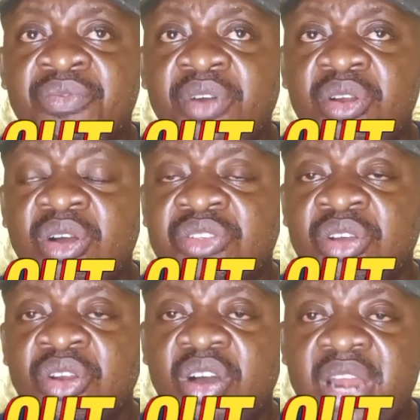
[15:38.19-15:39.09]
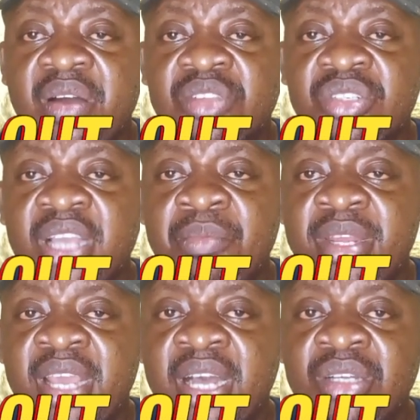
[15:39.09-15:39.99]
Follow us on all our social
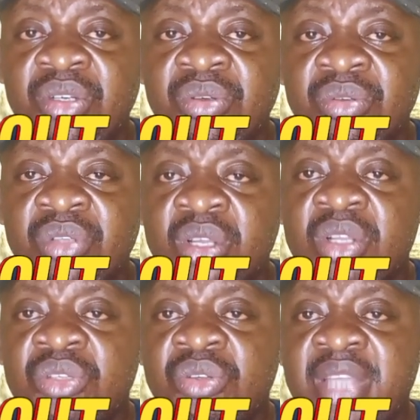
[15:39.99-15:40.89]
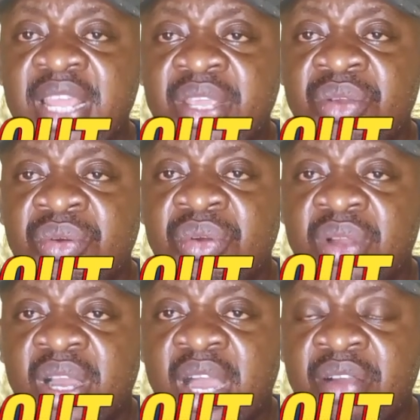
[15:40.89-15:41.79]
media handles. So thank you,
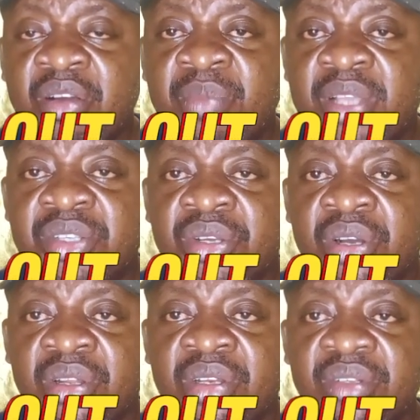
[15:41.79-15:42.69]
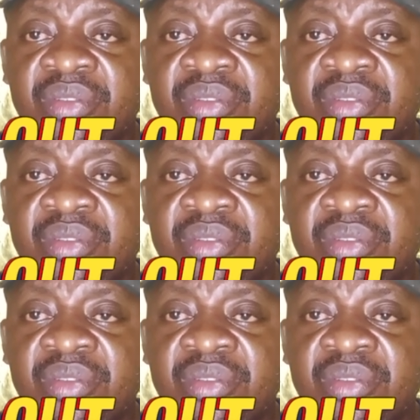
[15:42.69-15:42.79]
and God bless you all.